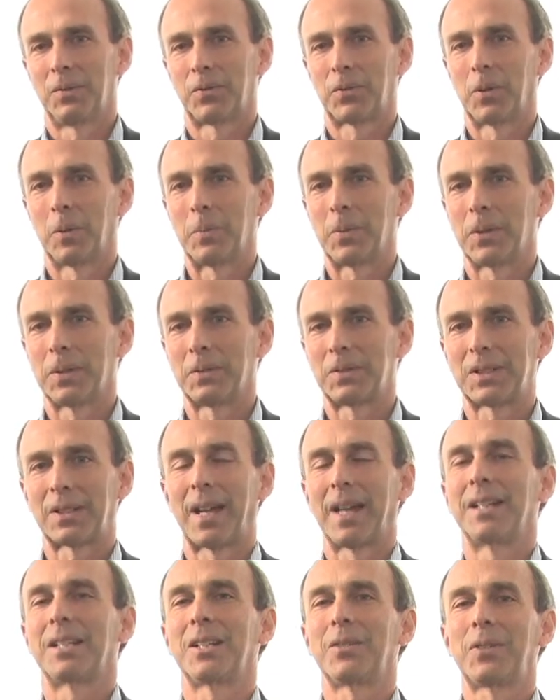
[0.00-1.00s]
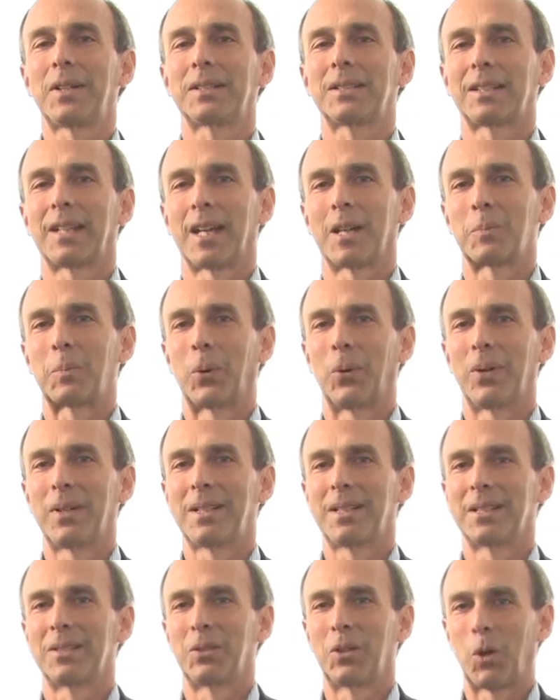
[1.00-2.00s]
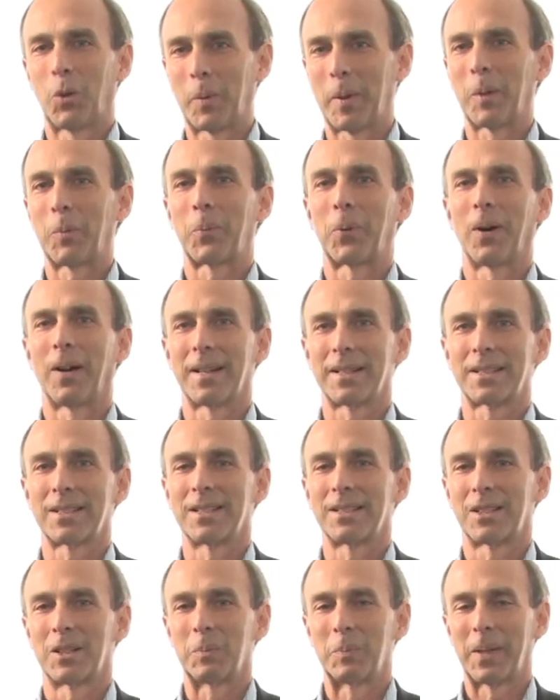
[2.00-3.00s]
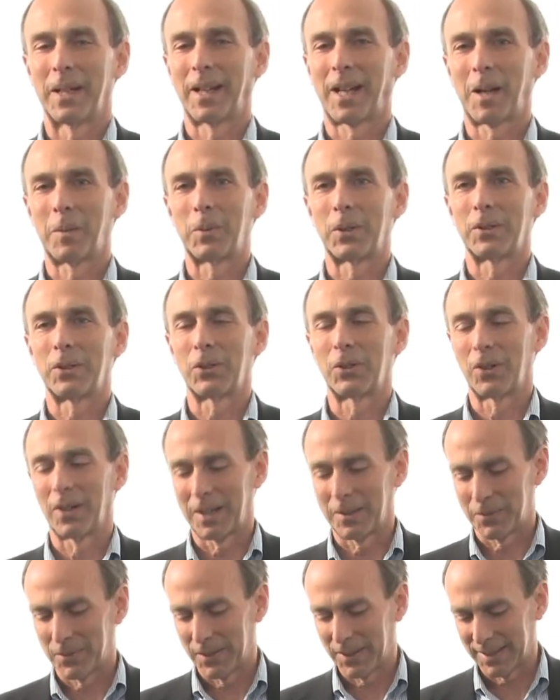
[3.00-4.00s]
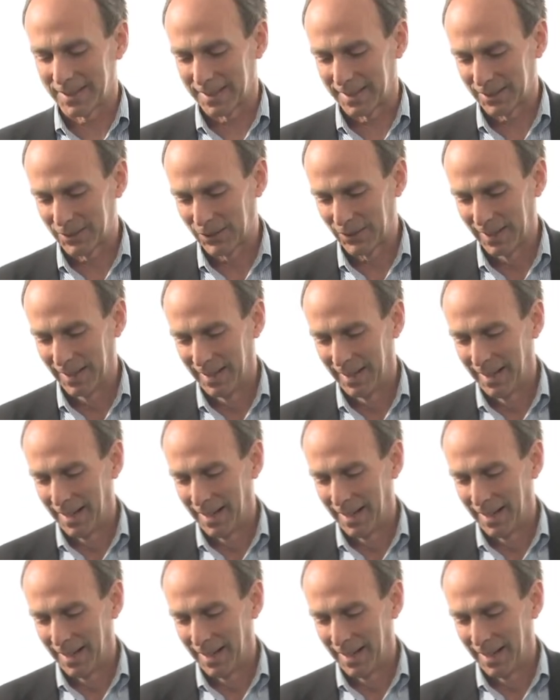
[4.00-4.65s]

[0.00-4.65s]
from a scientific standpoint and Nobel Prizes and being able to do great physics.